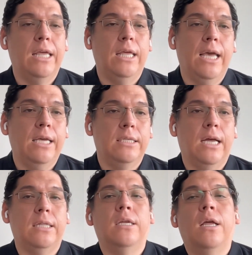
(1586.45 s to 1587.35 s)
The idea
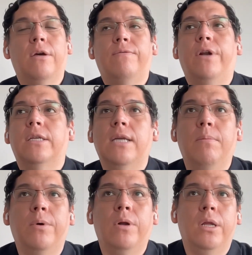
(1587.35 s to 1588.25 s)
is that, for
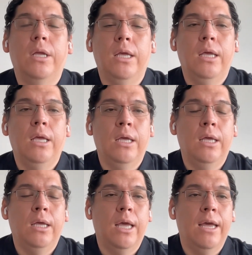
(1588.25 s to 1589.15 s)
example,
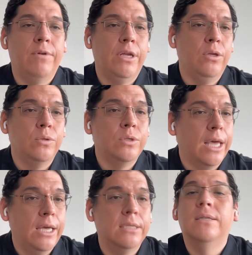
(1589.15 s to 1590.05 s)
in every
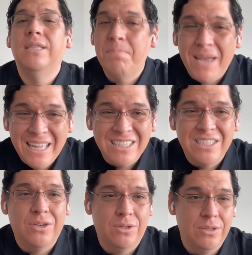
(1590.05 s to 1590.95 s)
use case,
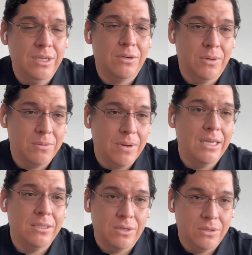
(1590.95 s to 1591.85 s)
depend on the
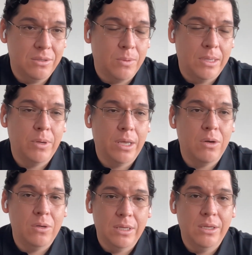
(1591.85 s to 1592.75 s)
request, on what we
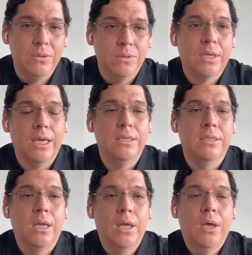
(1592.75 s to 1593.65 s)
call the use
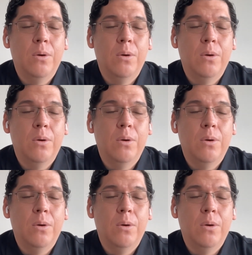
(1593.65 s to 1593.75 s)
case,